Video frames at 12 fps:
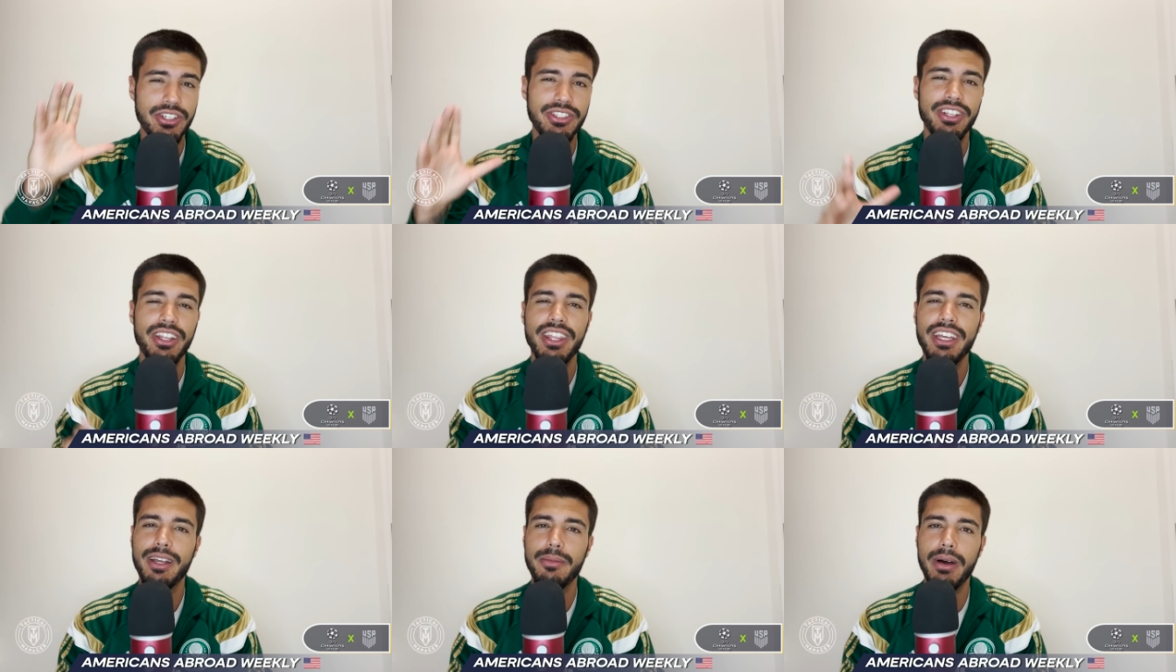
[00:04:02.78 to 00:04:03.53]
just to
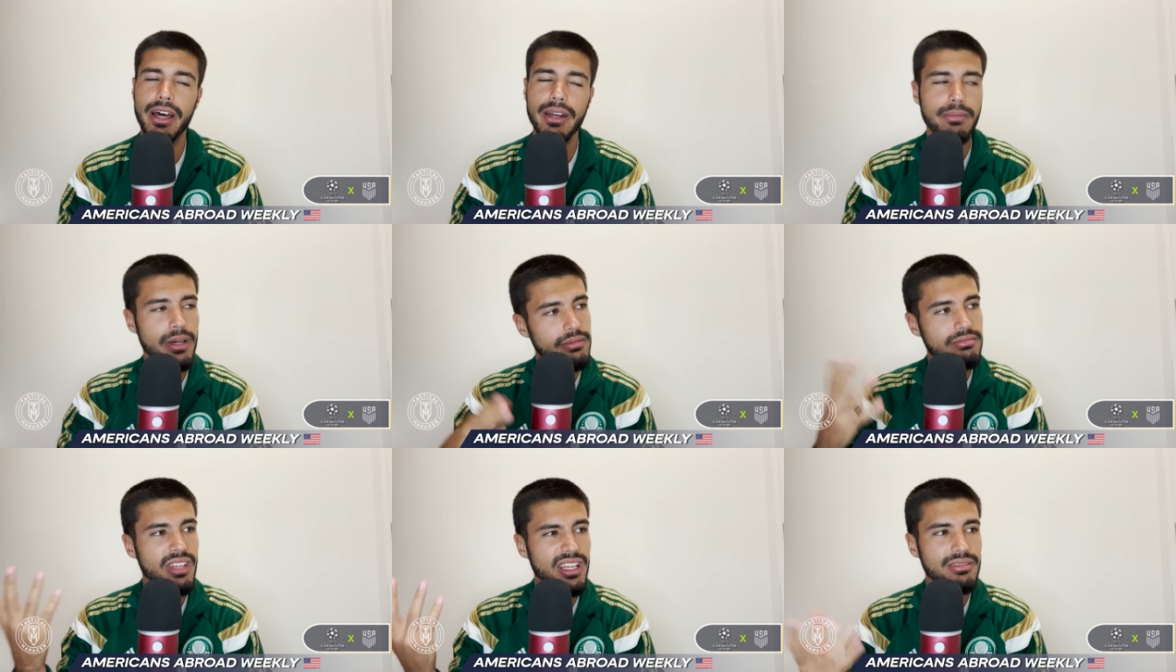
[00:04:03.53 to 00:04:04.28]
think about it. But
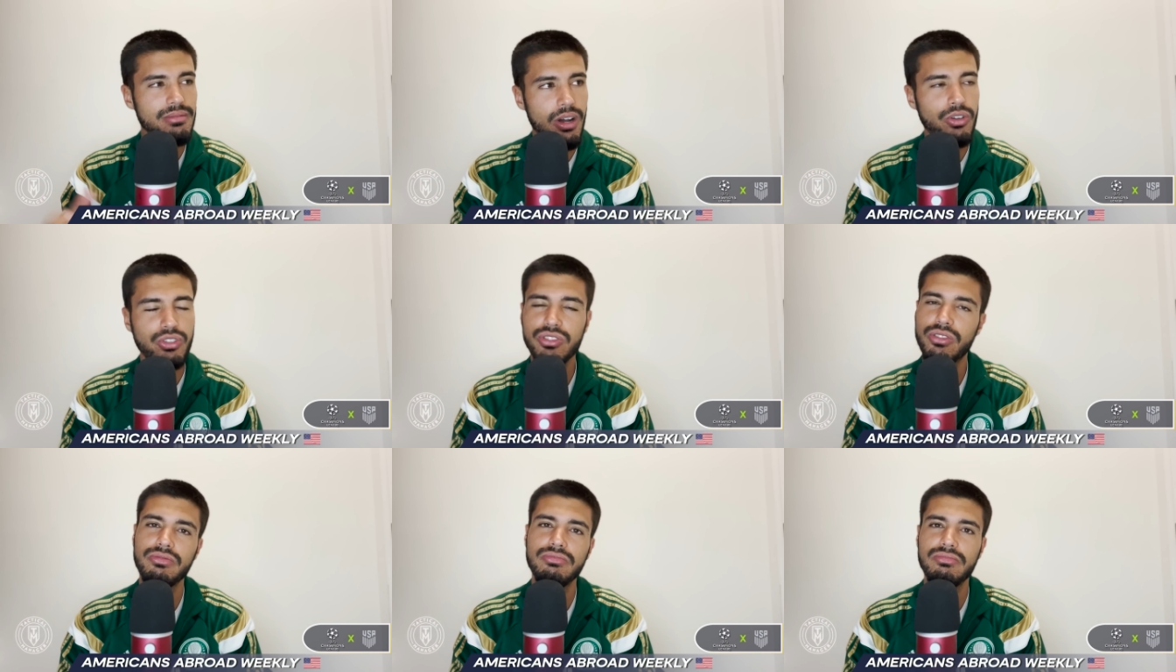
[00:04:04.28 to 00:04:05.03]
they
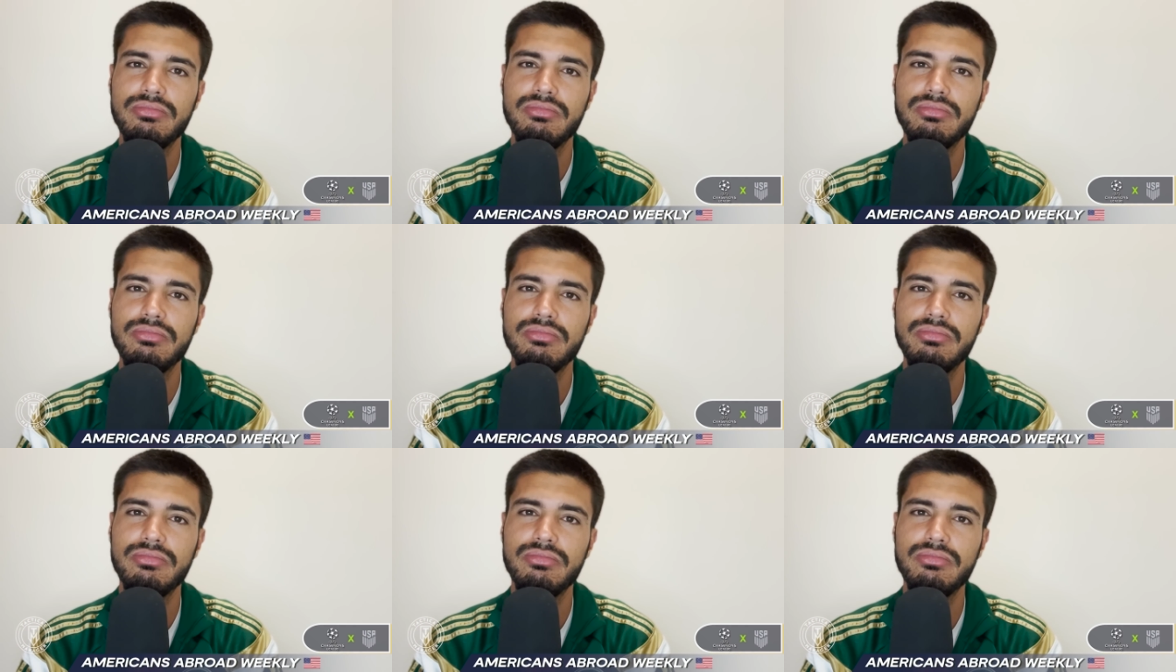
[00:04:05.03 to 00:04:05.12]
also...